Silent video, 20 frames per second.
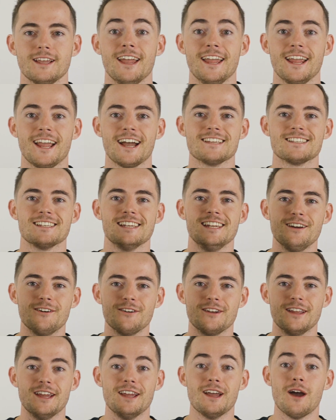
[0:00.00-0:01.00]
Hey guys,
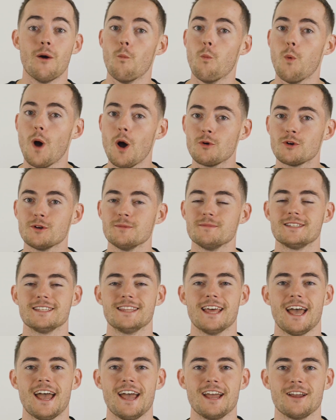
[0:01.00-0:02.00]
Leon here, and welcome to
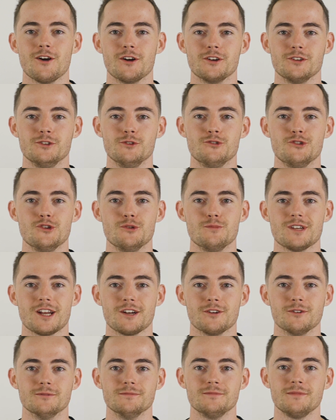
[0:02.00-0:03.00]
the Hairguard YouTube
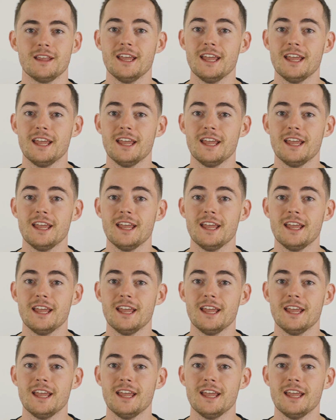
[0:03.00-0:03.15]
channel.